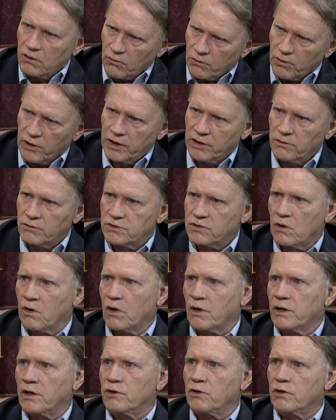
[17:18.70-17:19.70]
radio
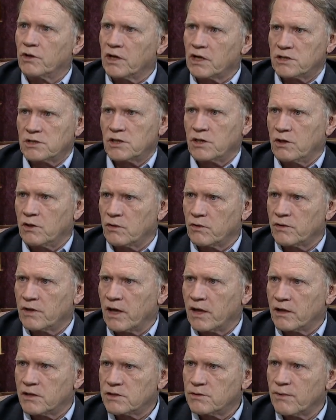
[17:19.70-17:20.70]
talk, and you can actually hear
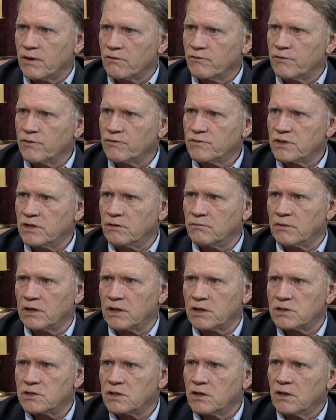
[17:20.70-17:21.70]
that. It's about 15
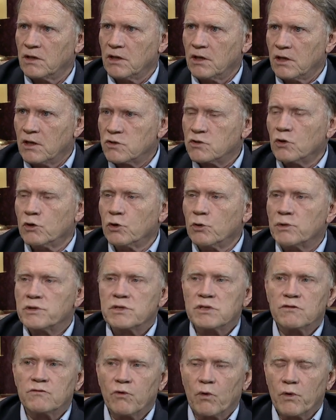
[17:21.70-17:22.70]
minutes. So
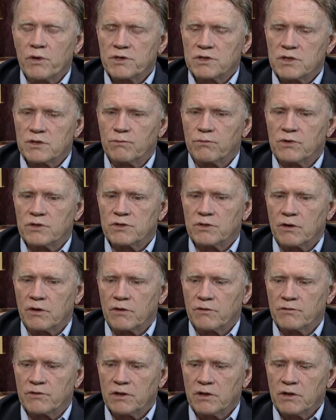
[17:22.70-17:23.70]
Lewis's voice is
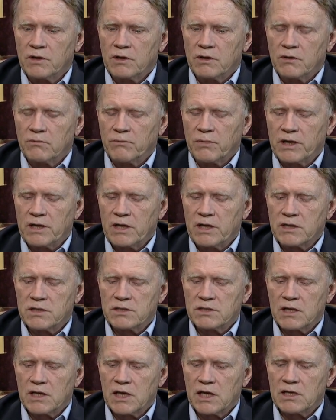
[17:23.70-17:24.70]
preserved, but
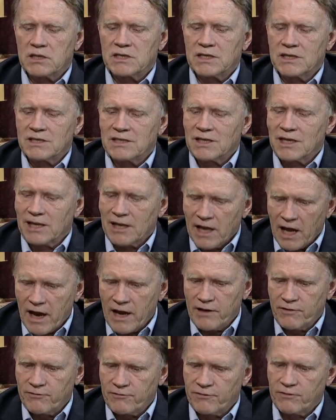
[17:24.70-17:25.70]
his
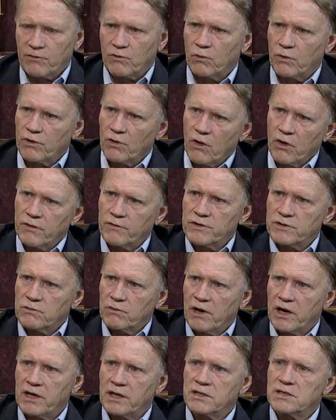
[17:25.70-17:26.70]
life, with all of his
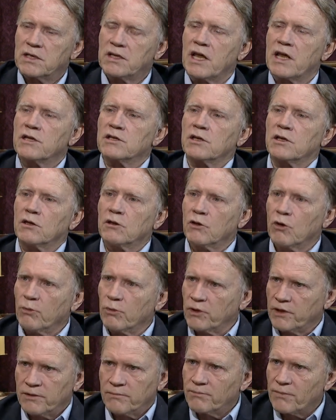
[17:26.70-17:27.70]
writings, that has a
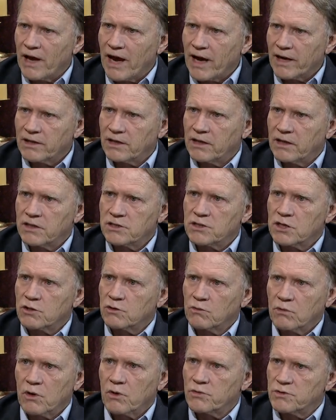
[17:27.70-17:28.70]
global impact, and it just
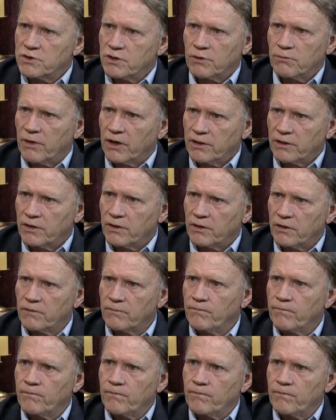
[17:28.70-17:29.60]
grows year by year.